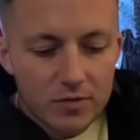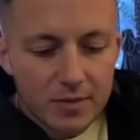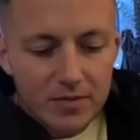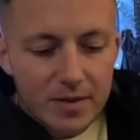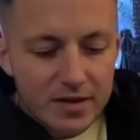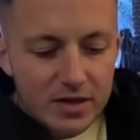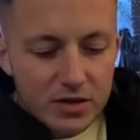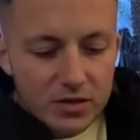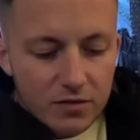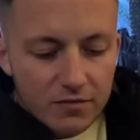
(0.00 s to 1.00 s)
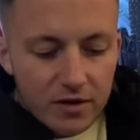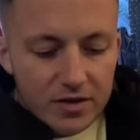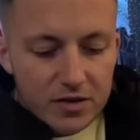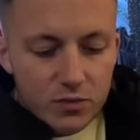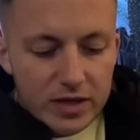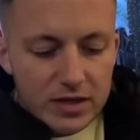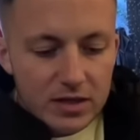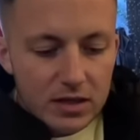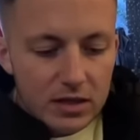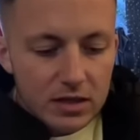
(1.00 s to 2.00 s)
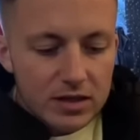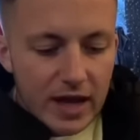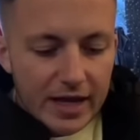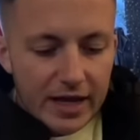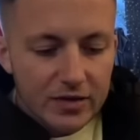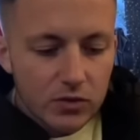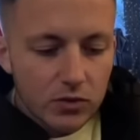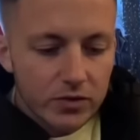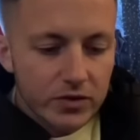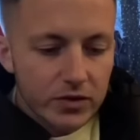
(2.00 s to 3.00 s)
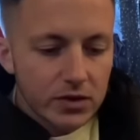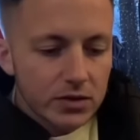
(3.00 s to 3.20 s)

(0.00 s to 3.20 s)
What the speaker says: but it's basically just a very sweet, tangy sauce.